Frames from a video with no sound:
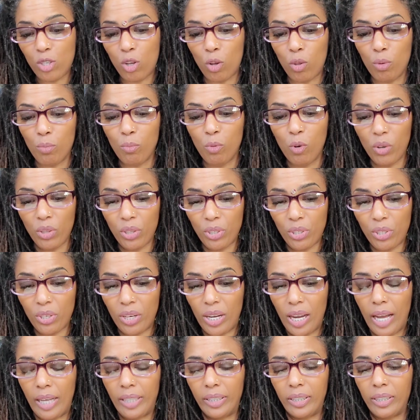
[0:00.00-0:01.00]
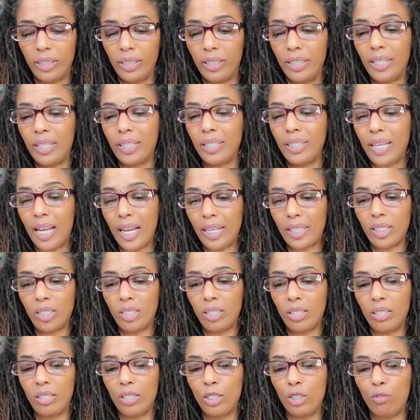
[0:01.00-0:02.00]
So the more that you're constantly
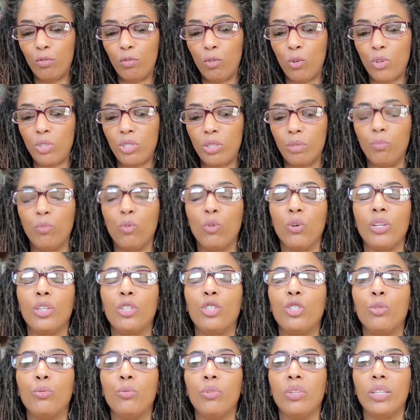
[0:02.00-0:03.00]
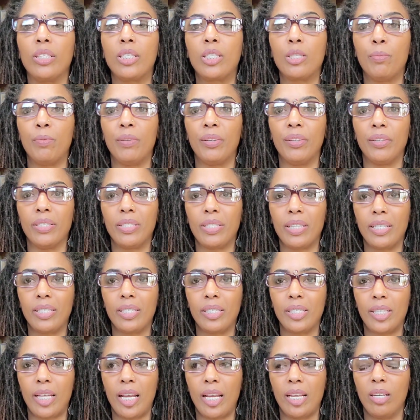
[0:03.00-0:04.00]
connected to this force, the more that you will experience
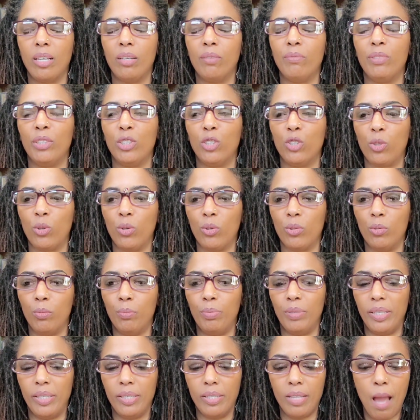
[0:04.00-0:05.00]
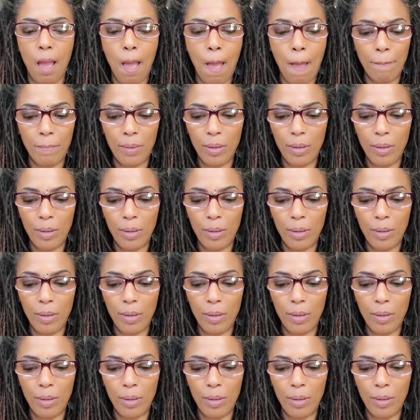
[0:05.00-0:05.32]
a state of internal peace.